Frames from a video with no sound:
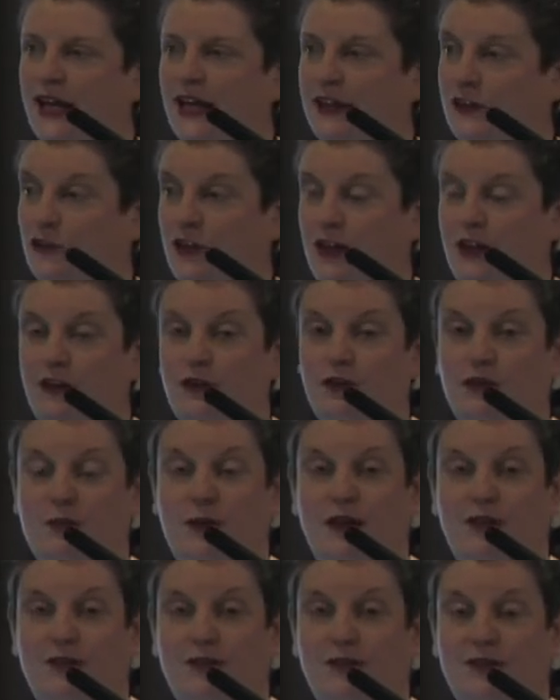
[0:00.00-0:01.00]
It changed
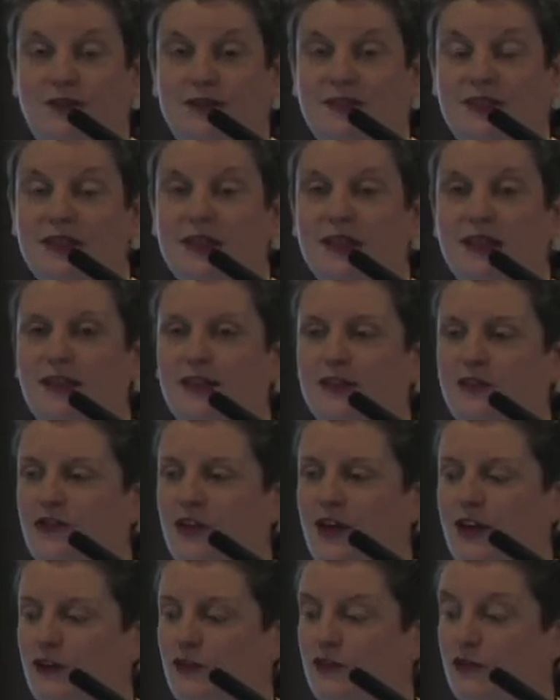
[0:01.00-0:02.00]
my physique, it
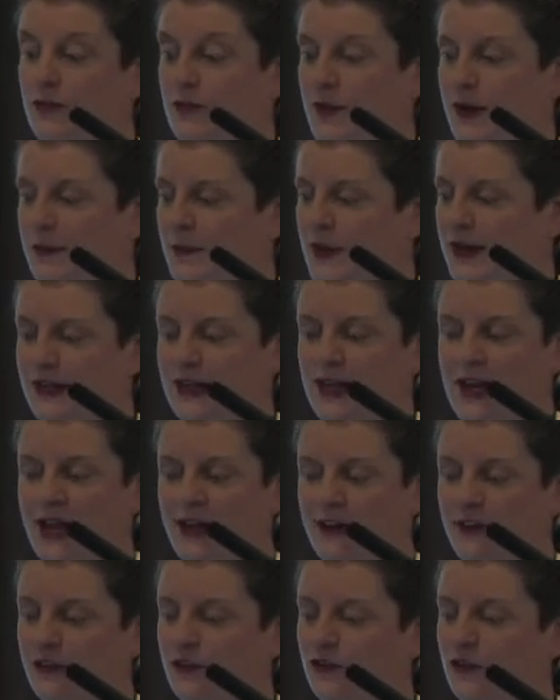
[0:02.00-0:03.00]
changed my mental
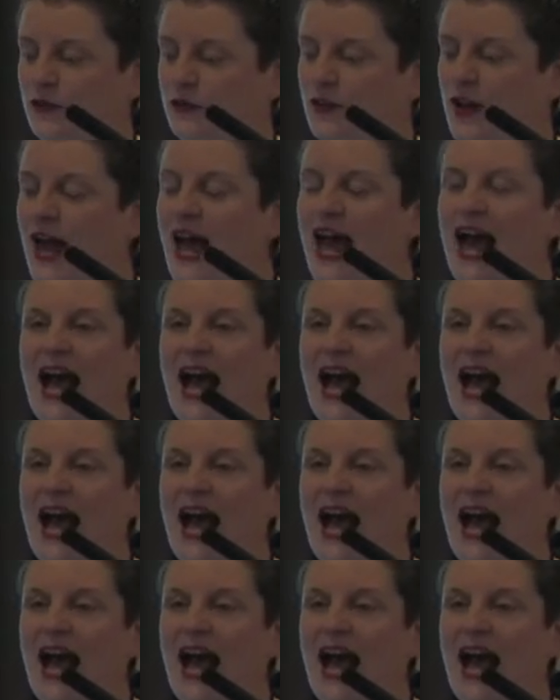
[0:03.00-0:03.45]
attitude,